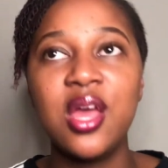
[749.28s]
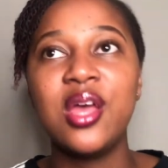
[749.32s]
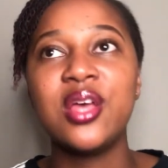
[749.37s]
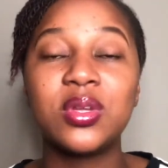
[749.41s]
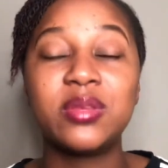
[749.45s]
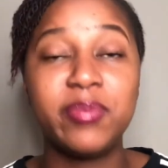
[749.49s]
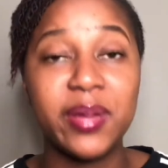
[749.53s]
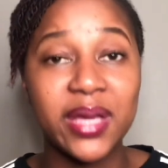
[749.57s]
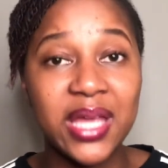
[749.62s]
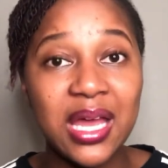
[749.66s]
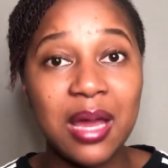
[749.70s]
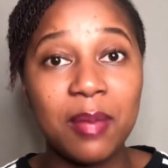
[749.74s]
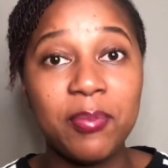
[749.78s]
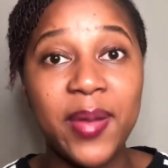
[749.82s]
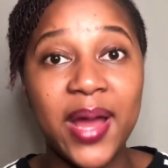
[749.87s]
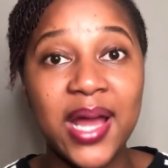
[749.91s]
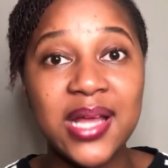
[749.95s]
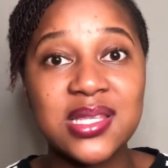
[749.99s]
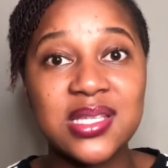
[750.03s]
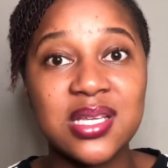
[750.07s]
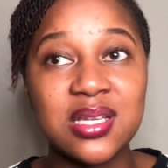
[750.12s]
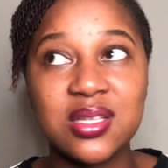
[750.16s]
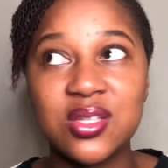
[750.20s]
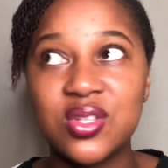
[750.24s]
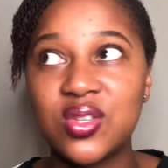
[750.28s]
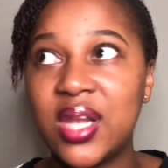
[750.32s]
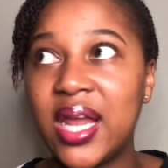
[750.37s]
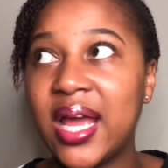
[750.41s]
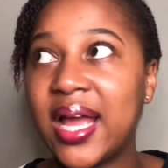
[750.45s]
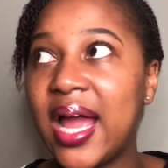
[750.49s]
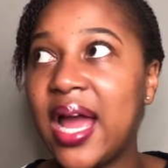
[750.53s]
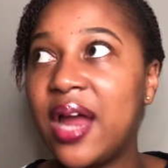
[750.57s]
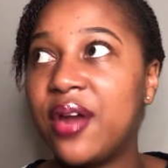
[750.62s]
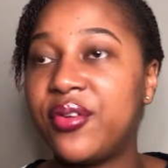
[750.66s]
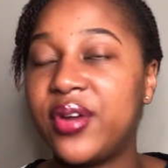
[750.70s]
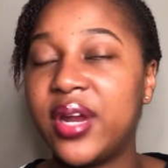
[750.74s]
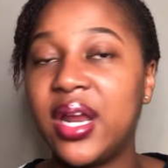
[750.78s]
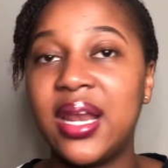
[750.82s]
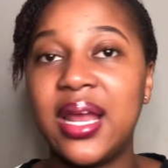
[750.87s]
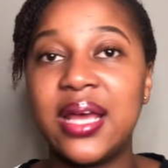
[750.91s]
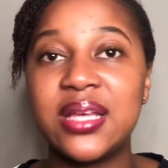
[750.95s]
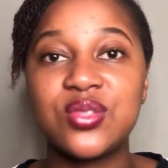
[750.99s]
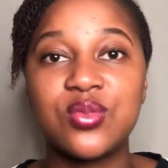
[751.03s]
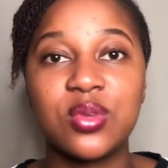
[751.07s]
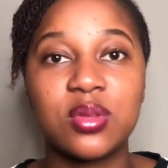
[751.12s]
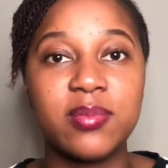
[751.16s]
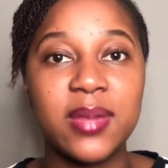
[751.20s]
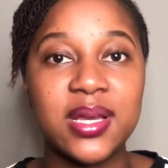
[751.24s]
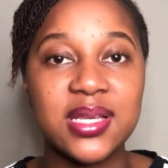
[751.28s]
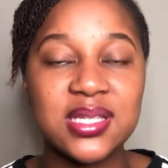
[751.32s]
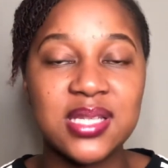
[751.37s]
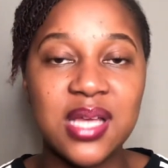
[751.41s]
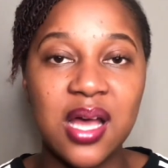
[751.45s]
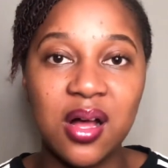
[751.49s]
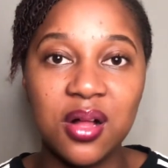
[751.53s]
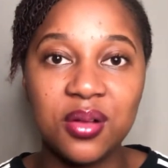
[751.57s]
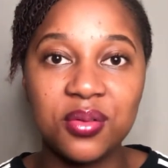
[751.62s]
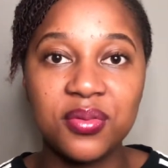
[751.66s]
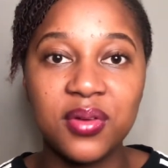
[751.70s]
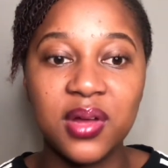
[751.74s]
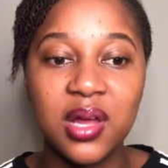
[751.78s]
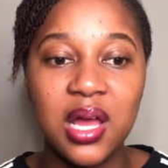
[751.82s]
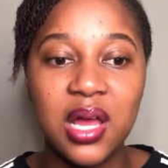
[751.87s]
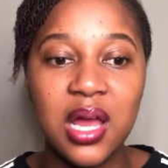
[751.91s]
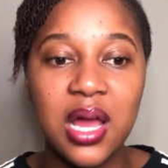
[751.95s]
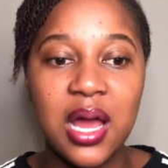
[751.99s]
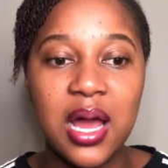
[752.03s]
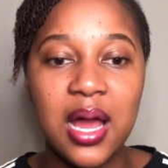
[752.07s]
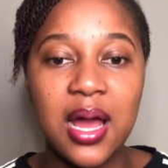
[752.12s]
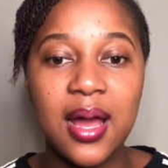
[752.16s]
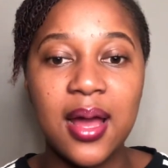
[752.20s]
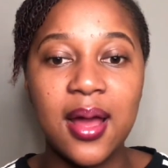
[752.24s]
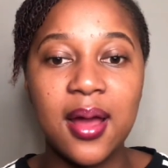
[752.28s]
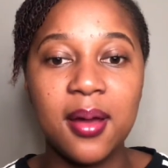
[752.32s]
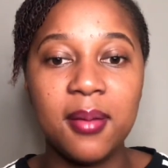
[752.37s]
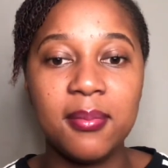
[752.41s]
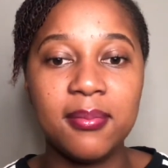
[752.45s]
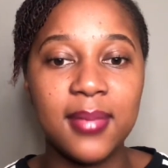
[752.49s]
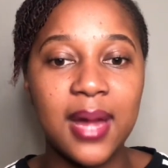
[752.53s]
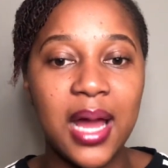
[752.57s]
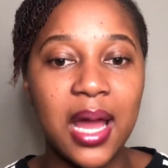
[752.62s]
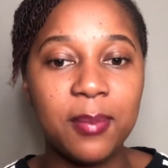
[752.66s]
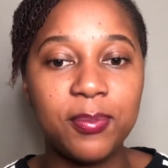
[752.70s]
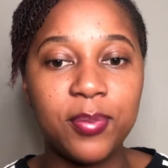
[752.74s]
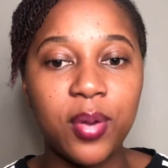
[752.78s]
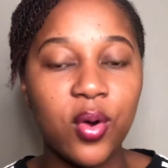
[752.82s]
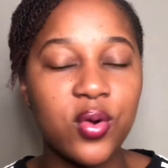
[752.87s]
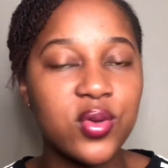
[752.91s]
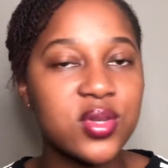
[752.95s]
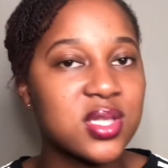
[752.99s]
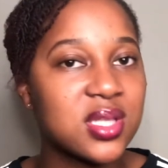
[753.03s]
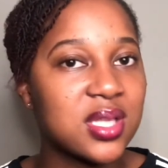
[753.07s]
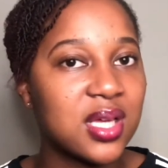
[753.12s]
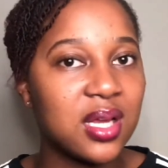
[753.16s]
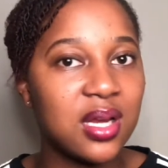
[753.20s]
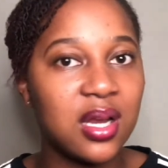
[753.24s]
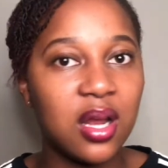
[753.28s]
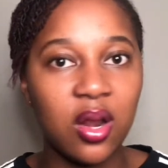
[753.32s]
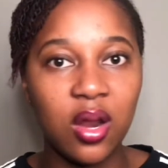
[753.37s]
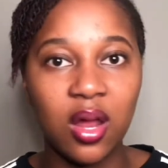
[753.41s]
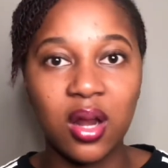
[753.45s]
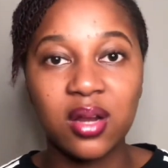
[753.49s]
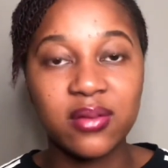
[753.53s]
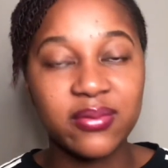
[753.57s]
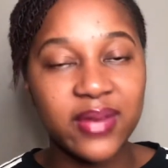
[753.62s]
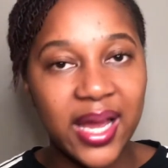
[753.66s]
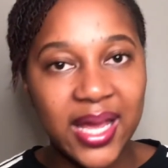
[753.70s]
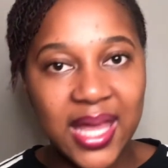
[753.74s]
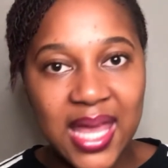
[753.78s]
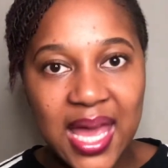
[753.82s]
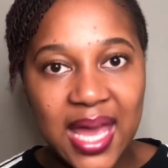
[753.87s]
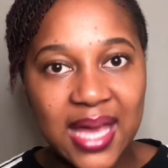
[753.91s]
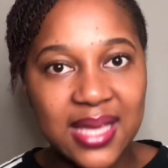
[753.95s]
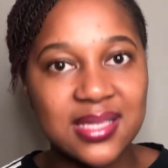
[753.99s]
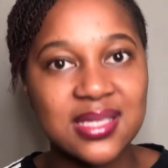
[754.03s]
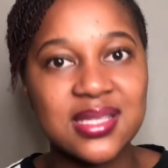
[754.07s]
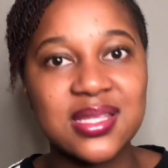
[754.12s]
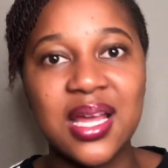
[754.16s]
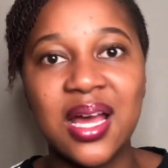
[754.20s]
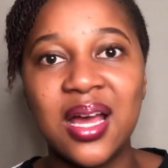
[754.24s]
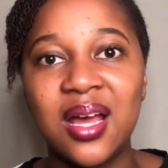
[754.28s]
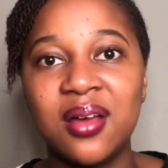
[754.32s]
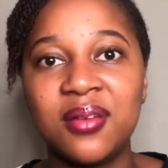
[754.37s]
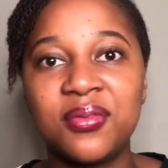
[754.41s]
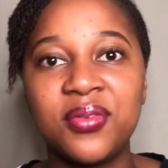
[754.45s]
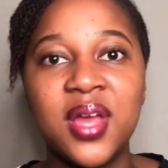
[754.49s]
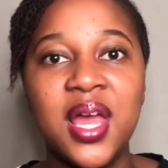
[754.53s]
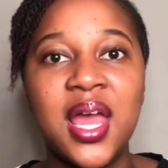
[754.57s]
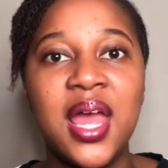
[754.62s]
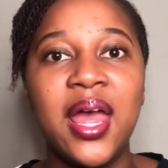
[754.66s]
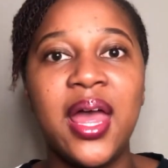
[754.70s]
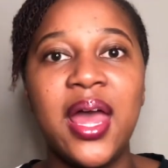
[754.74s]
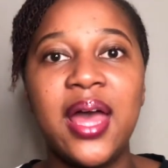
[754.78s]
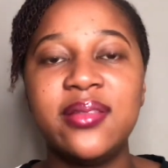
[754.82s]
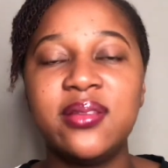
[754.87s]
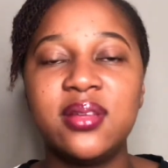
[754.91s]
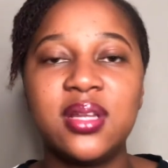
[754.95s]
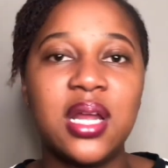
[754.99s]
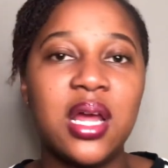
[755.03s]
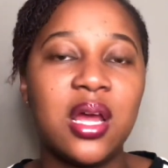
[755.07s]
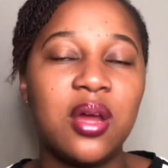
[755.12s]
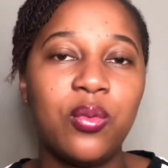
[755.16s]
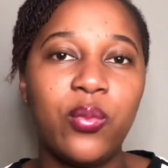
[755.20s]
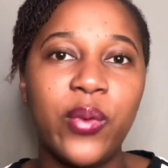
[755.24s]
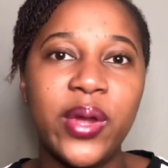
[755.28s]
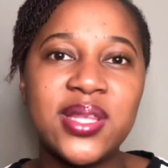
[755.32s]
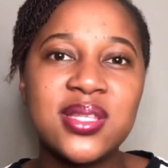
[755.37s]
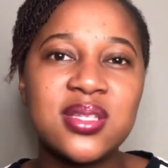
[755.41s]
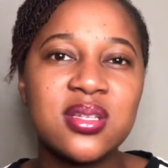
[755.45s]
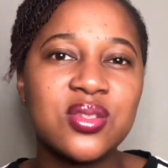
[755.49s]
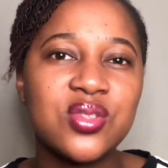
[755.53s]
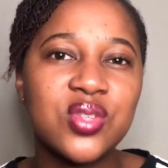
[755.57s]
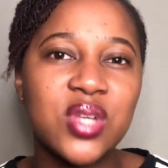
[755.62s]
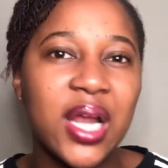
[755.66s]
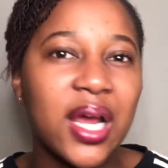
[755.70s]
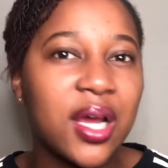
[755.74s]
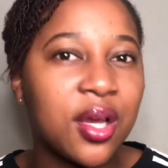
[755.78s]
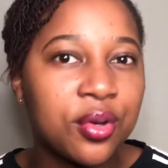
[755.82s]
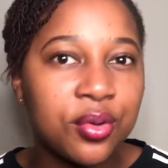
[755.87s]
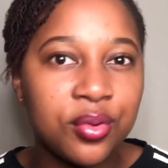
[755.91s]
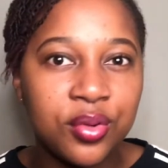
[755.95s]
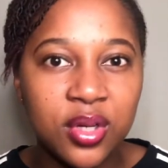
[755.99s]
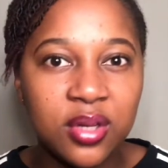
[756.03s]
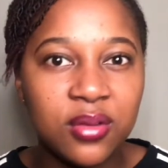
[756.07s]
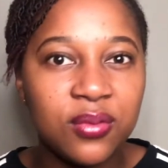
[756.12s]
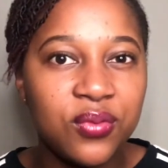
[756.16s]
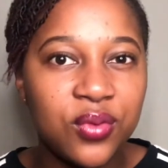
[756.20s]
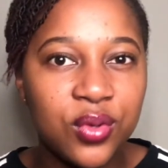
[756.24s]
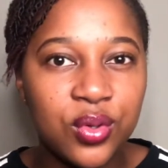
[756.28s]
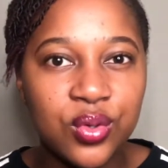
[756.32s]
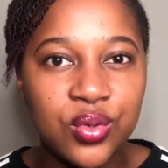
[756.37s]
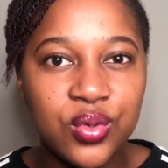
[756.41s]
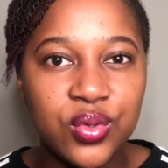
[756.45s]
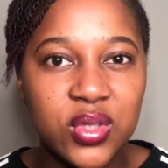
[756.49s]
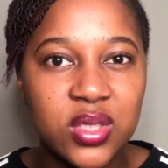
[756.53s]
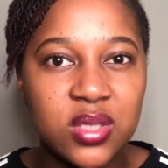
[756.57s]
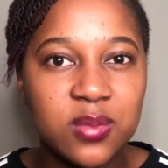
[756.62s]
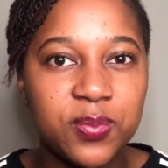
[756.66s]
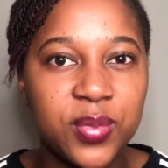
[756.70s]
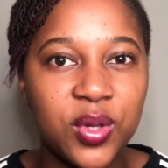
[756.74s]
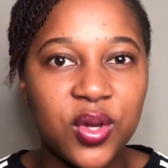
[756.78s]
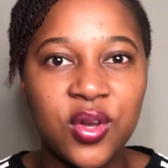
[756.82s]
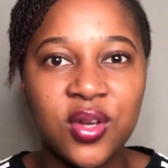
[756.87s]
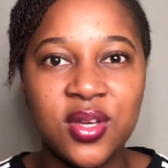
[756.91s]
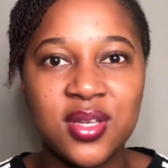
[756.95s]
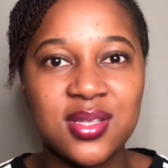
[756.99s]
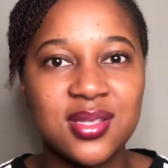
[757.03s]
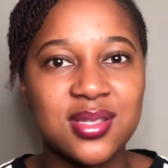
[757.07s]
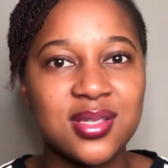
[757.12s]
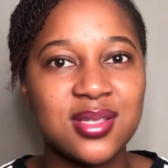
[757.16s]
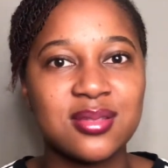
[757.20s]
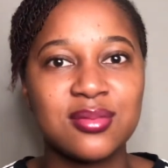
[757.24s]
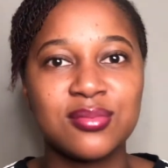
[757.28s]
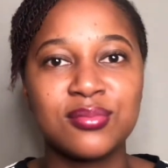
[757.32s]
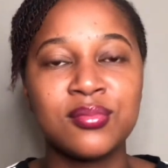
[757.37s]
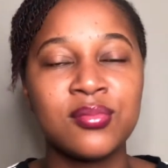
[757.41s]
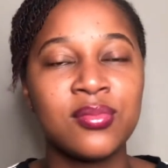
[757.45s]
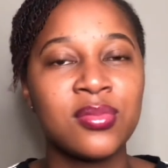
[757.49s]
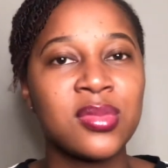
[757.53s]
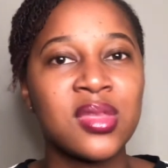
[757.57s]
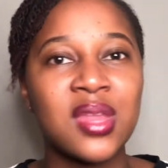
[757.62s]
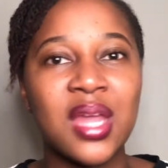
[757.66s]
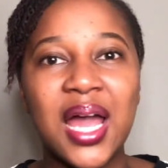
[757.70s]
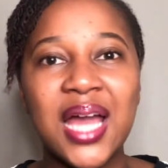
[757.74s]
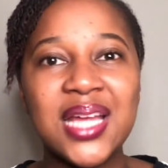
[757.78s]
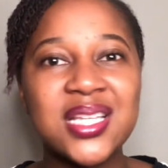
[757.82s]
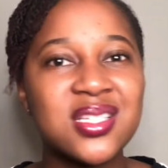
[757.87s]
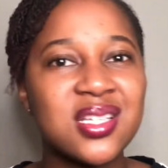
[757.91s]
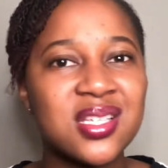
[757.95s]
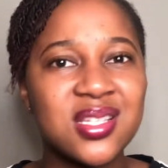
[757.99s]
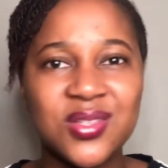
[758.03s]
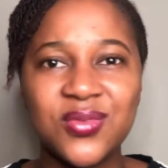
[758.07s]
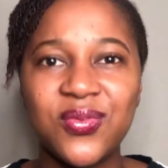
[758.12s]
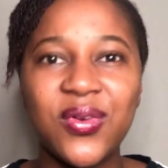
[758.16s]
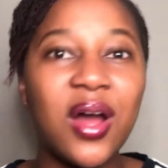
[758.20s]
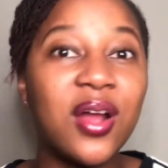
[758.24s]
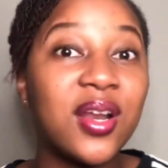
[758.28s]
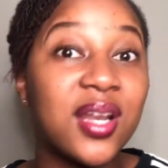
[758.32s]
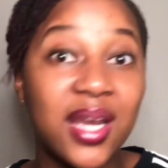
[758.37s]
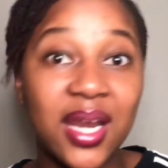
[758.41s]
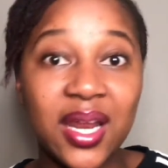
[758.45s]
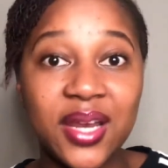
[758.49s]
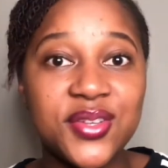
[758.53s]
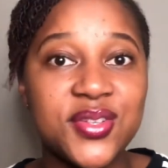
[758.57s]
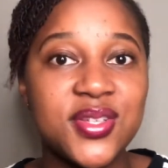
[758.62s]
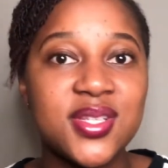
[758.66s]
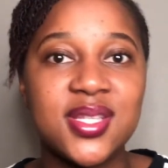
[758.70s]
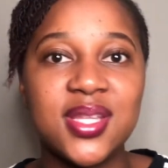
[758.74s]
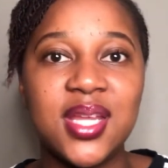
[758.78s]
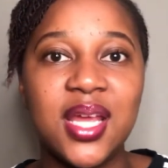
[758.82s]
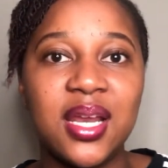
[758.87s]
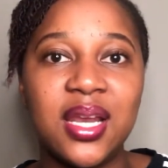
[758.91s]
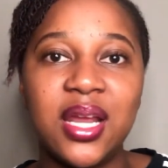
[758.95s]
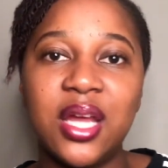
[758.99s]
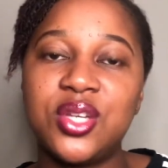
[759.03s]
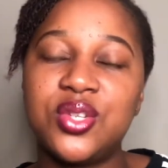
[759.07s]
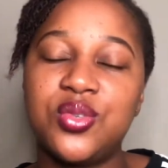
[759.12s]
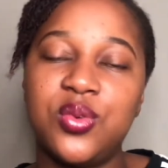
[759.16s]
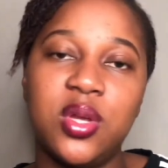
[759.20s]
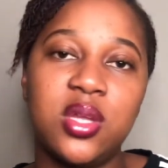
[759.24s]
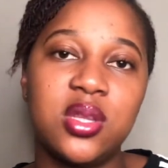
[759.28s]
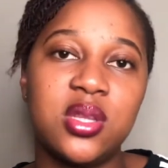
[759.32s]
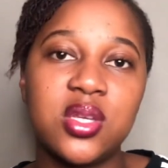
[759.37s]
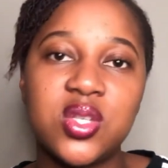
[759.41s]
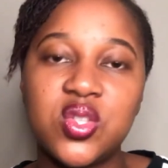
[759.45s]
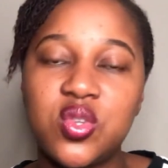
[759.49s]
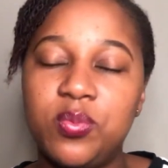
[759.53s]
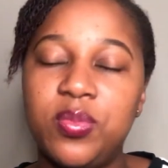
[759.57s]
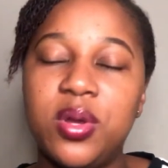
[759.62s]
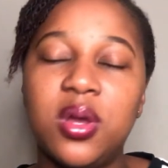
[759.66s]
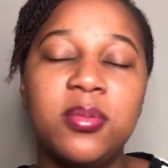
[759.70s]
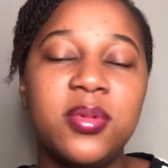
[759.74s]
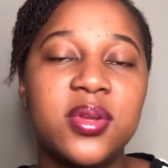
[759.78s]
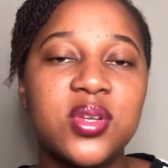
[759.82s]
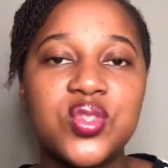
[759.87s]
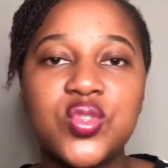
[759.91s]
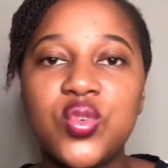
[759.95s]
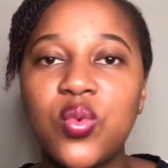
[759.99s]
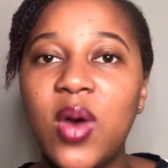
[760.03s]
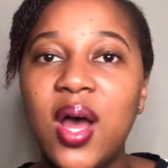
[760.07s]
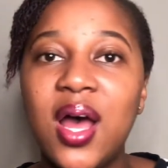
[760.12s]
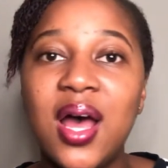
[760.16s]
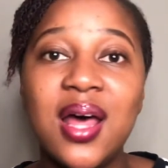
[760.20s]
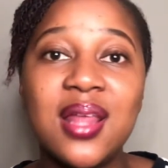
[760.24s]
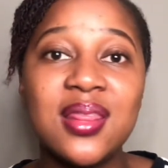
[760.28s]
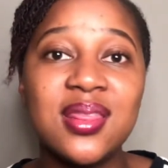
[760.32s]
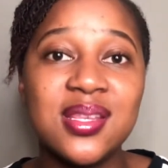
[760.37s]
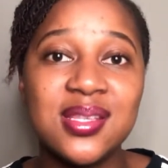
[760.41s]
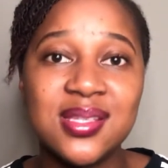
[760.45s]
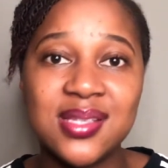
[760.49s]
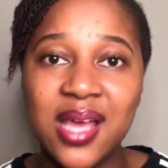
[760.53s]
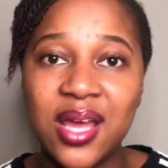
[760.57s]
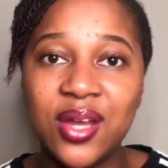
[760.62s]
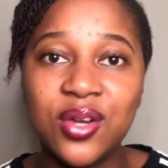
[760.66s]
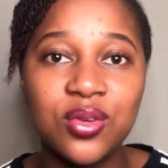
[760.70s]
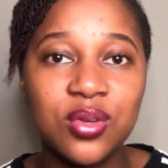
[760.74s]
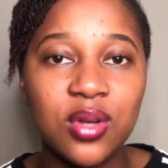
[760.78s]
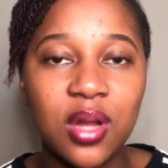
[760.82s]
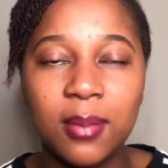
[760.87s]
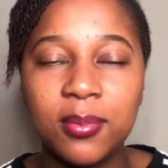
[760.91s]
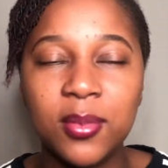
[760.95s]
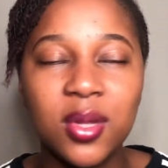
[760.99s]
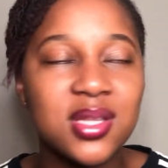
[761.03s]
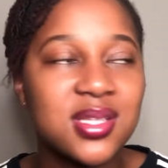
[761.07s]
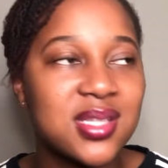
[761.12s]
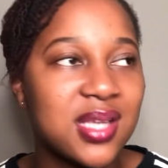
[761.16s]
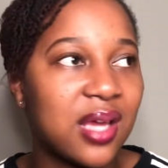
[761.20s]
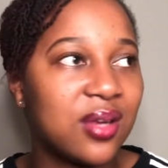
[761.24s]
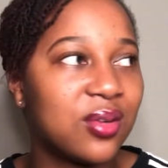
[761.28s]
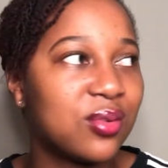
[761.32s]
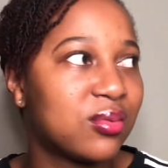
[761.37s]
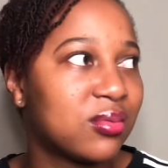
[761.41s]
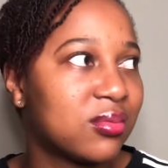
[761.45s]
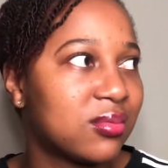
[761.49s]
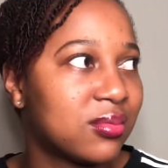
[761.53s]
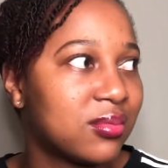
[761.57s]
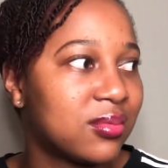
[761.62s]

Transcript: Picking up patterns, so like I realized with myself, I posted a lot of like hair stuff, and then I went into like reviews because I just found it interesting, like doing the Superbalist one, the Zandu